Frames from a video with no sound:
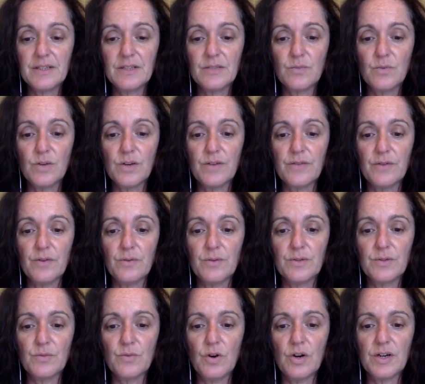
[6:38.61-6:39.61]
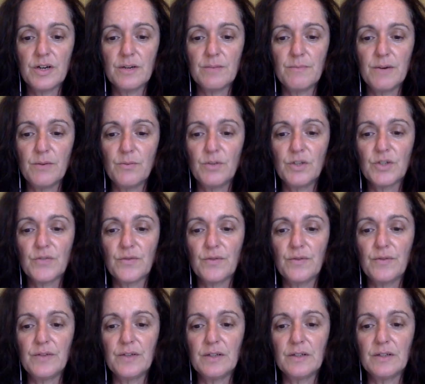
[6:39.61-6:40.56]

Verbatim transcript: what I've always wanted, my wish fulfilled,